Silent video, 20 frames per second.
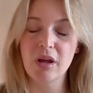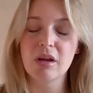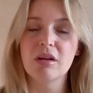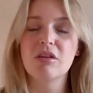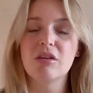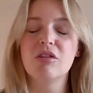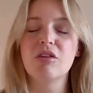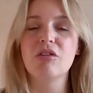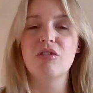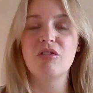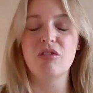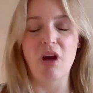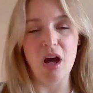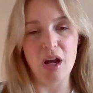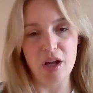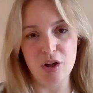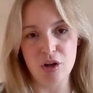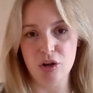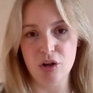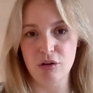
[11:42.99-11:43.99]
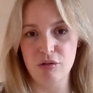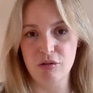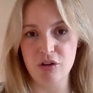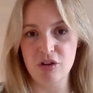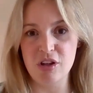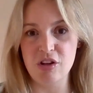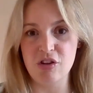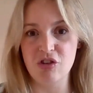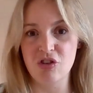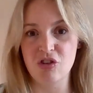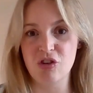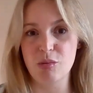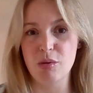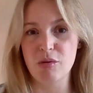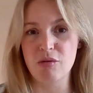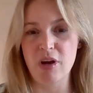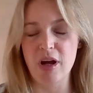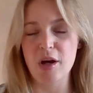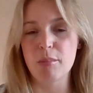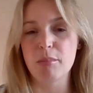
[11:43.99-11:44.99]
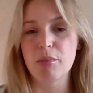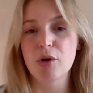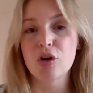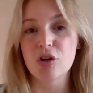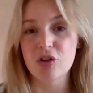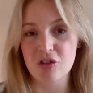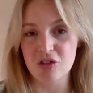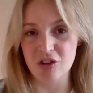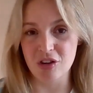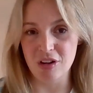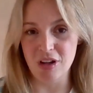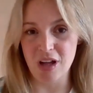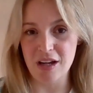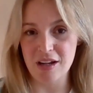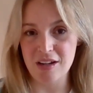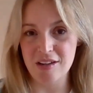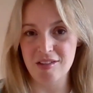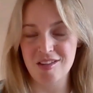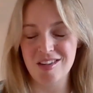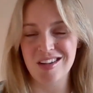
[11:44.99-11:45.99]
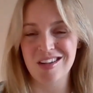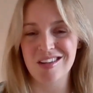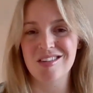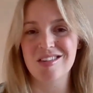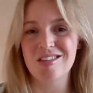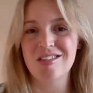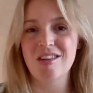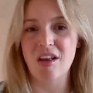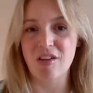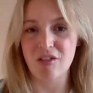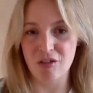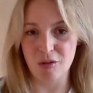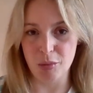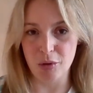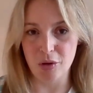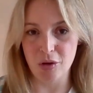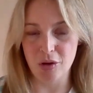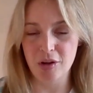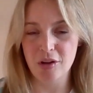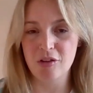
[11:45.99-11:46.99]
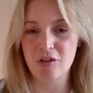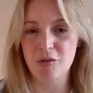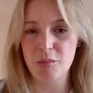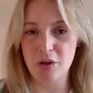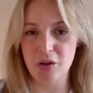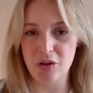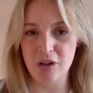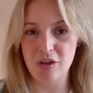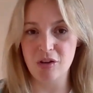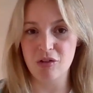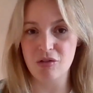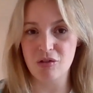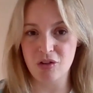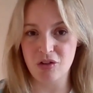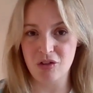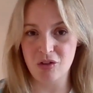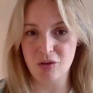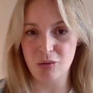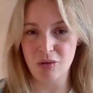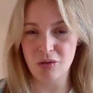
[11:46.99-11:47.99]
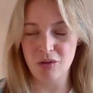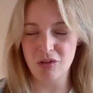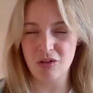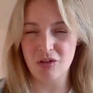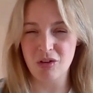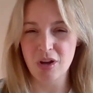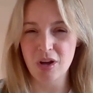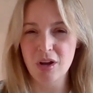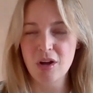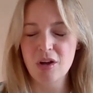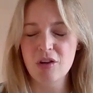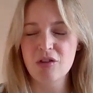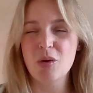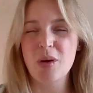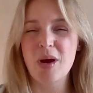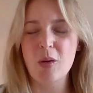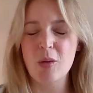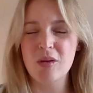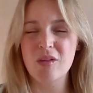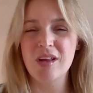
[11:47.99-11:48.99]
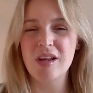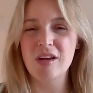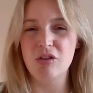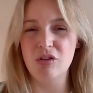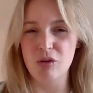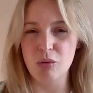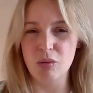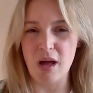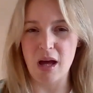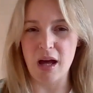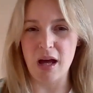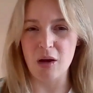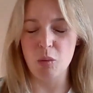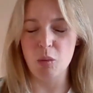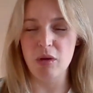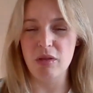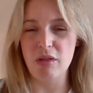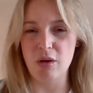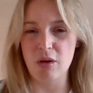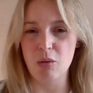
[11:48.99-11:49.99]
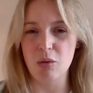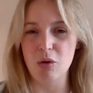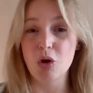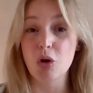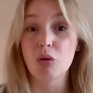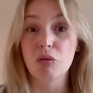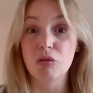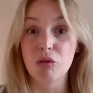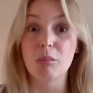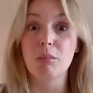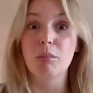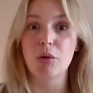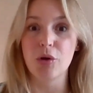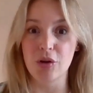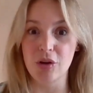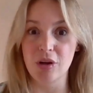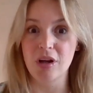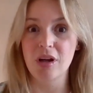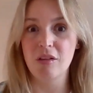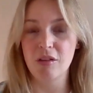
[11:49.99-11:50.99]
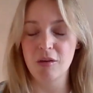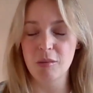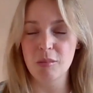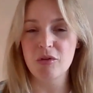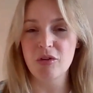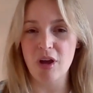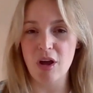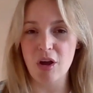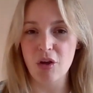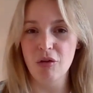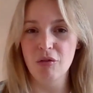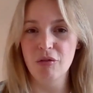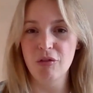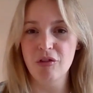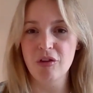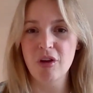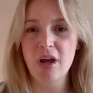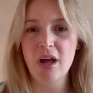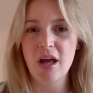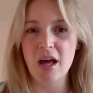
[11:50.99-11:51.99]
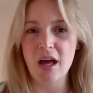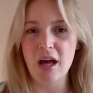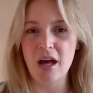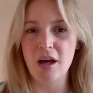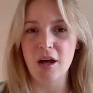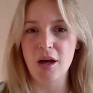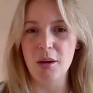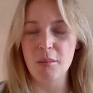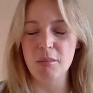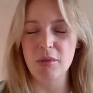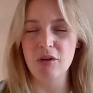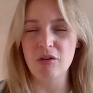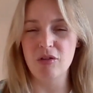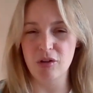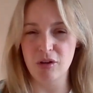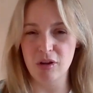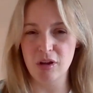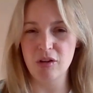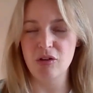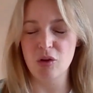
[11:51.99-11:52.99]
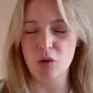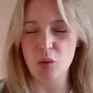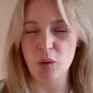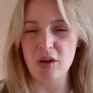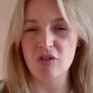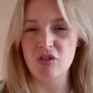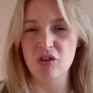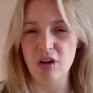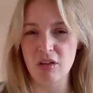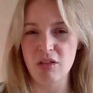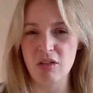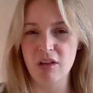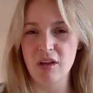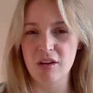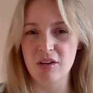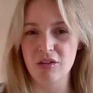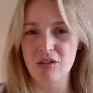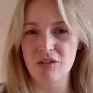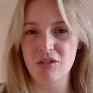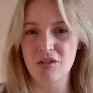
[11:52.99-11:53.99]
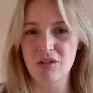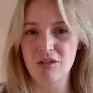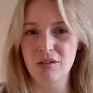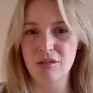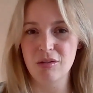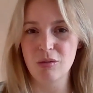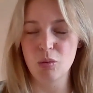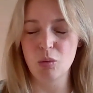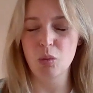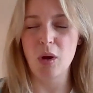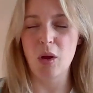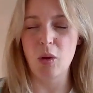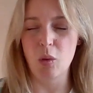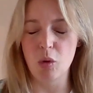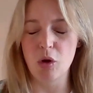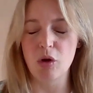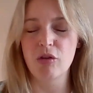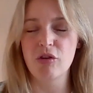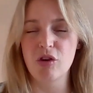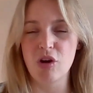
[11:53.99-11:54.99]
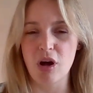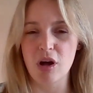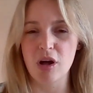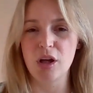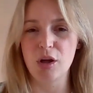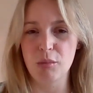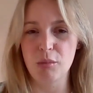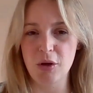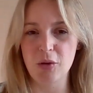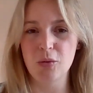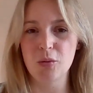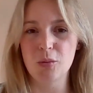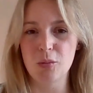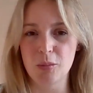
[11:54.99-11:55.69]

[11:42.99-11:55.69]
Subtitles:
desire for teachers to provide a personalized, accessible experience for students. So how can they do that without overburdening themselves, is a question I think is well worth talking about.